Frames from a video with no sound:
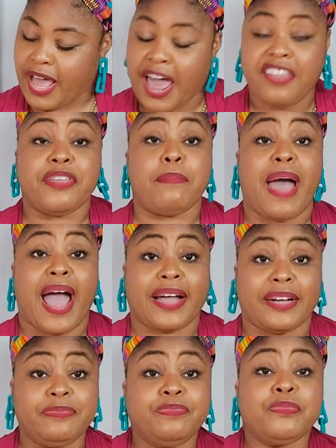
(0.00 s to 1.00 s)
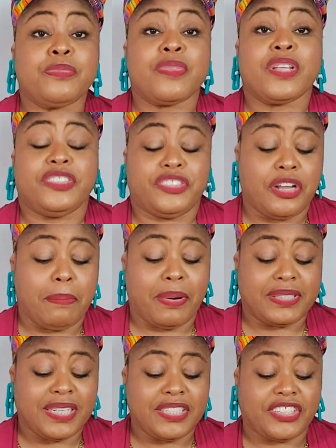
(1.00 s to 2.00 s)
at the back. So the
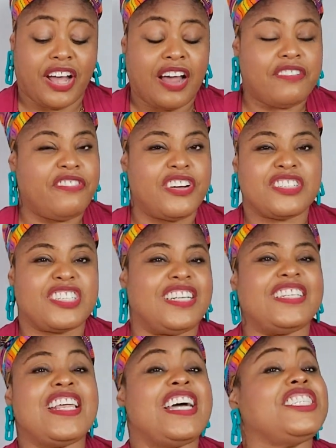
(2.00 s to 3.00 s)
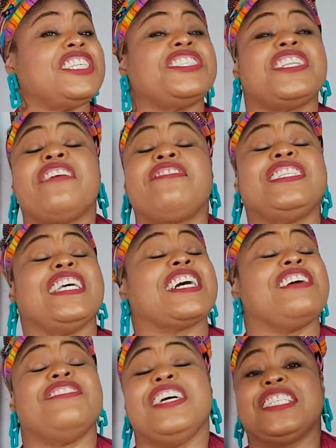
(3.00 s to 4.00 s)
buttons aren't functional. They're just there for
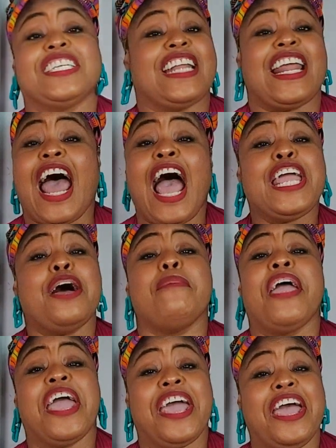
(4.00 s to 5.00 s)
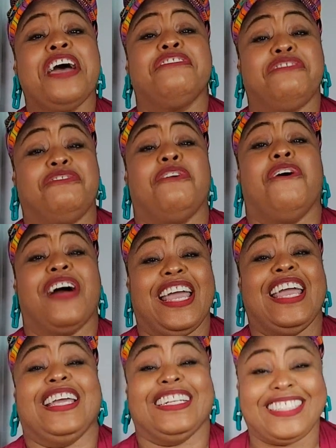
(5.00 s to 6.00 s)
decoration. And I am here for
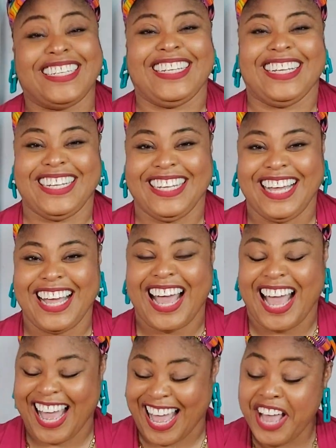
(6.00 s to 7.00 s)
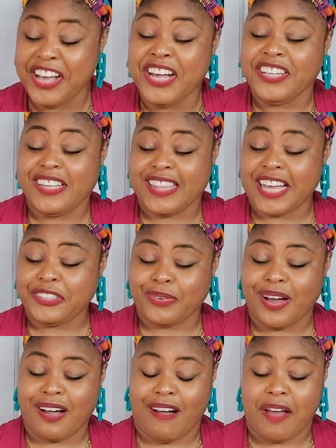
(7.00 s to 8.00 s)
it. So that's
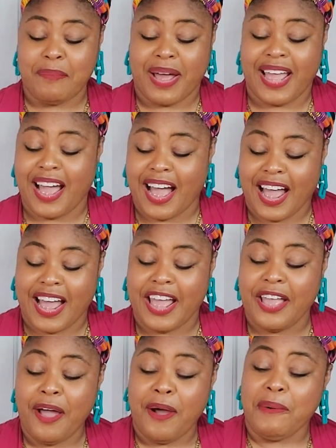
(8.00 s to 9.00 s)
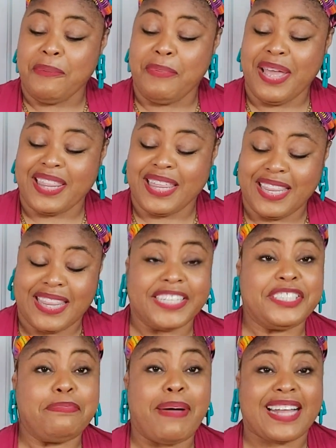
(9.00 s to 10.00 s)
what caught my eye with
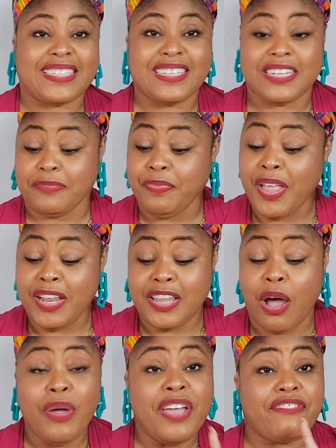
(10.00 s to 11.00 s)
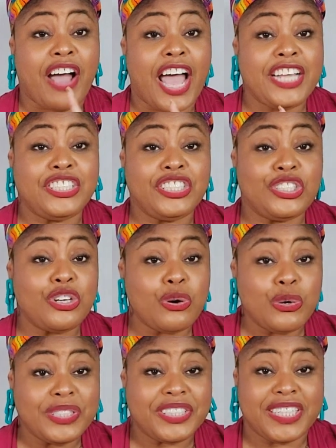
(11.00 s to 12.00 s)
this pattern. Now, if I
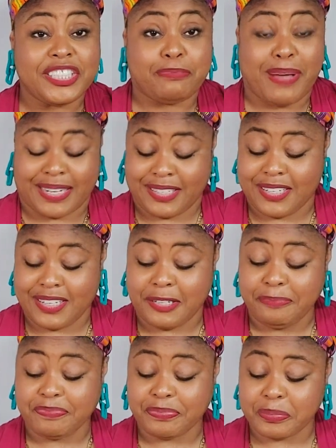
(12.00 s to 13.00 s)
choose this pattern,